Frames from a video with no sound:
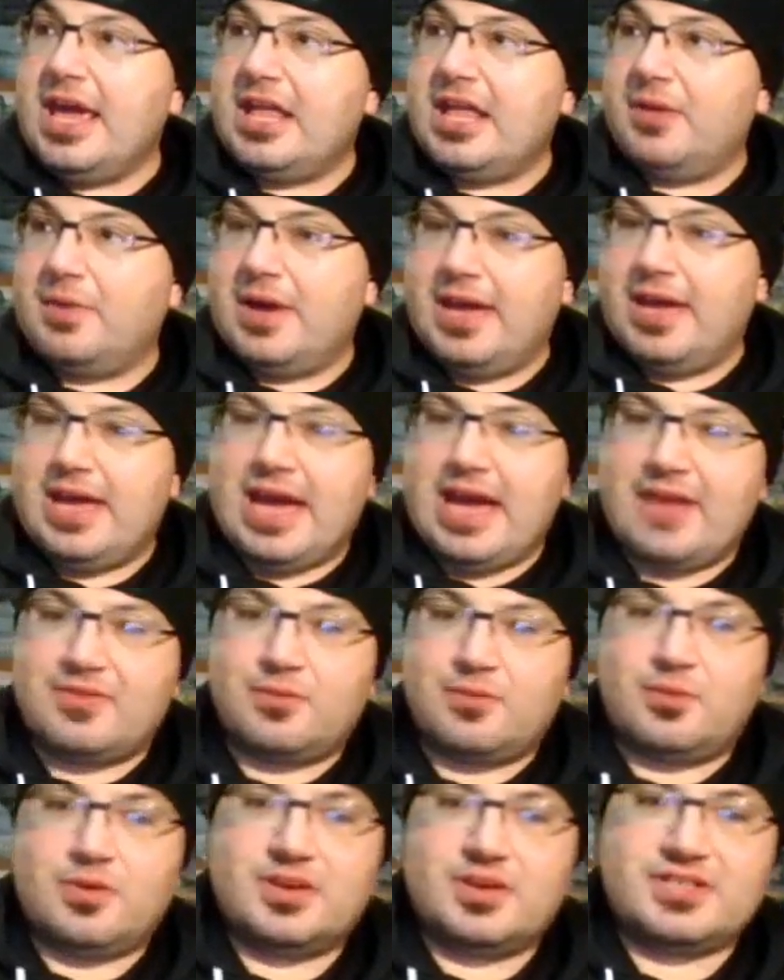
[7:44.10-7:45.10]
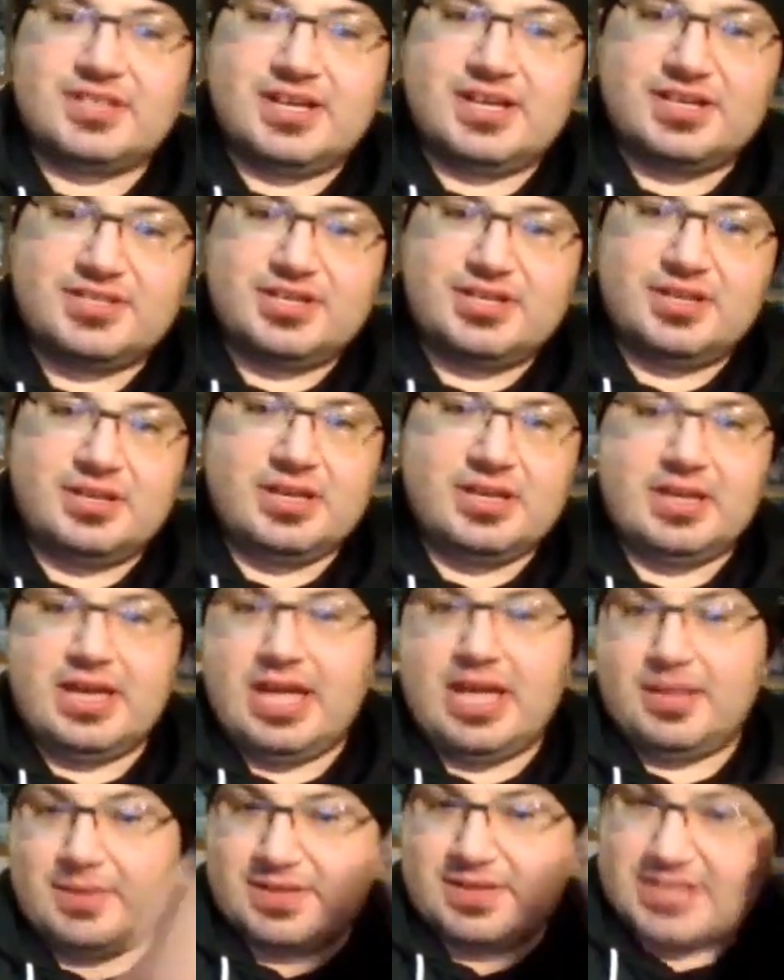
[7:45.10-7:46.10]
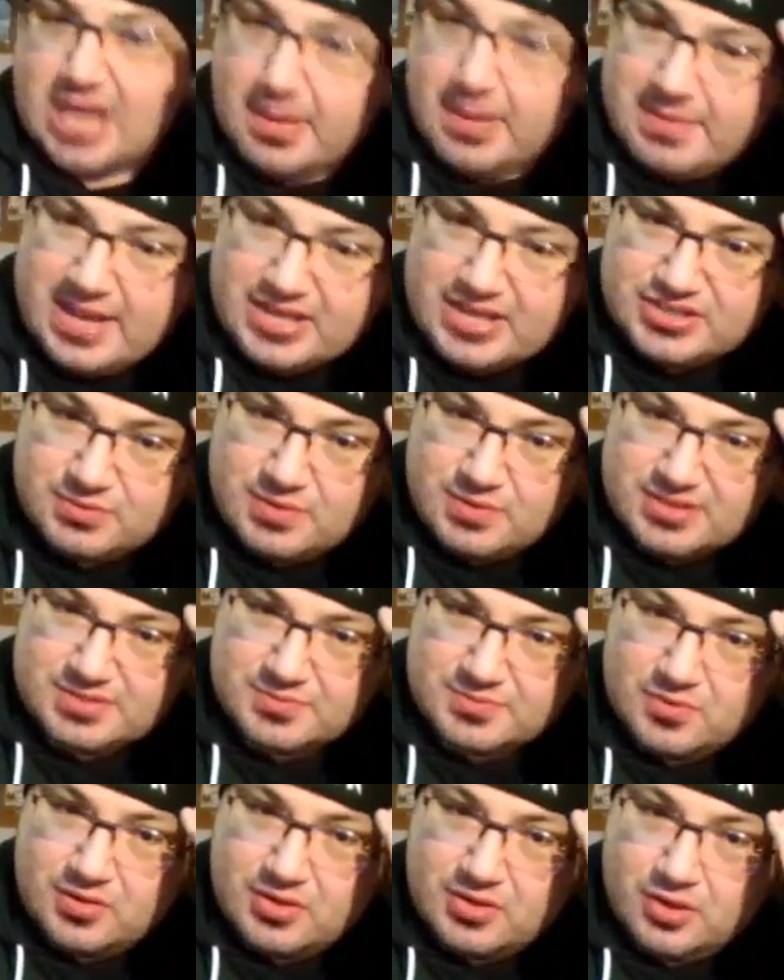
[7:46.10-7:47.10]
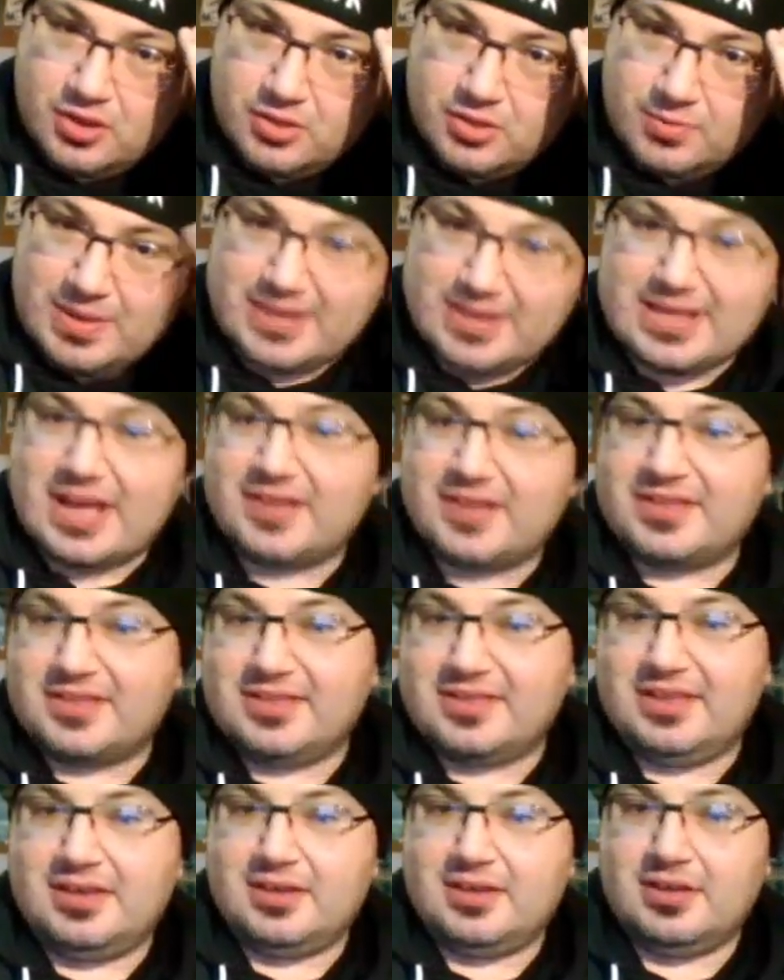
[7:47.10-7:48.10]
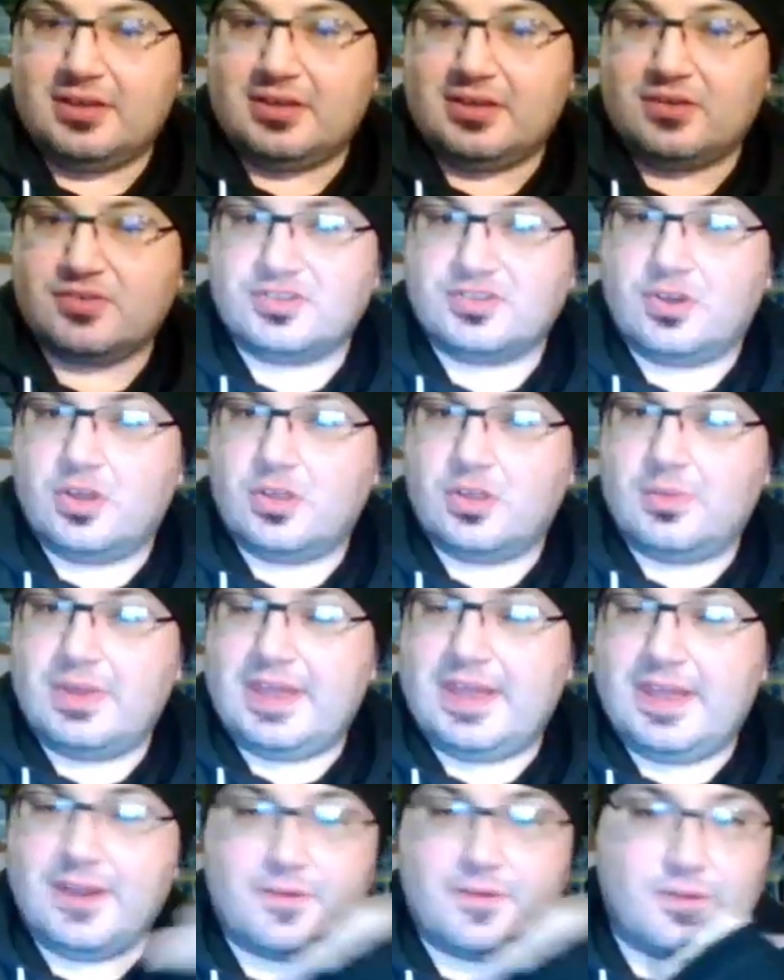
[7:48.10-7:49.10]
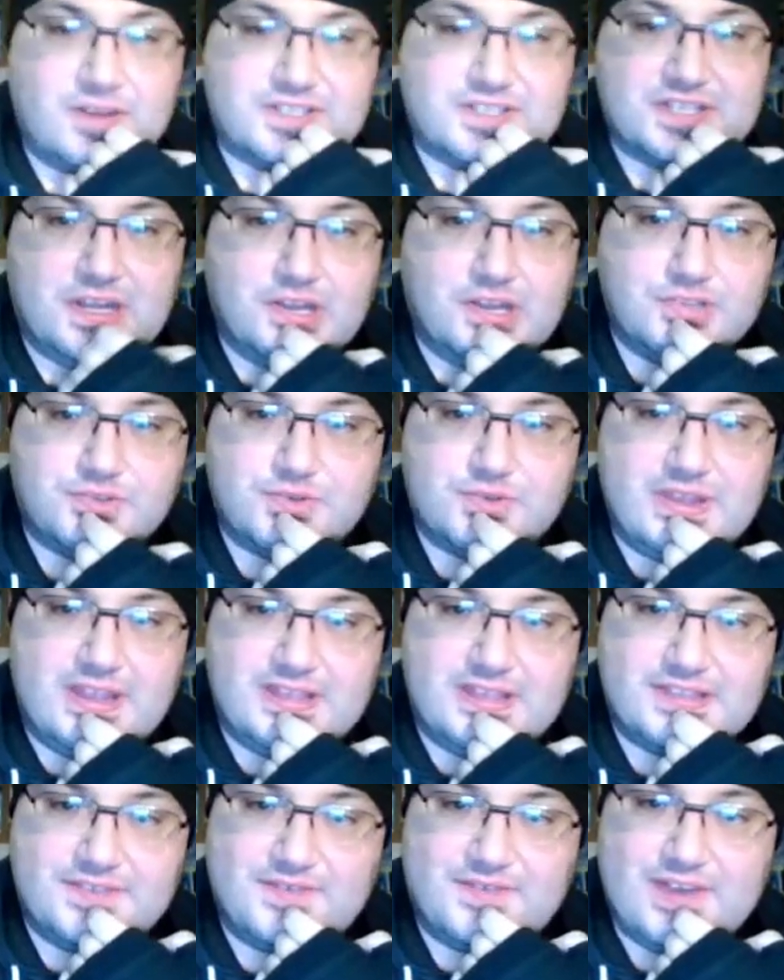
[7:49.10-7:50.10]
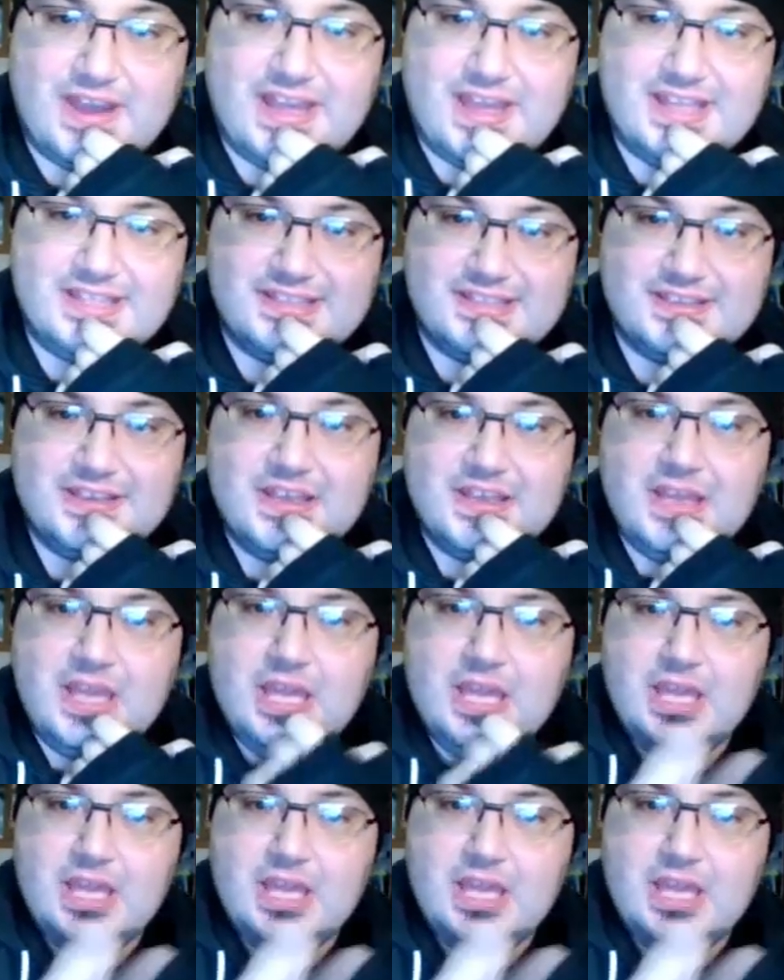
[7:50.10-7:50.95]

Anyway, afterwards, Tommy actually winds up going all the way goes all the way across country to find,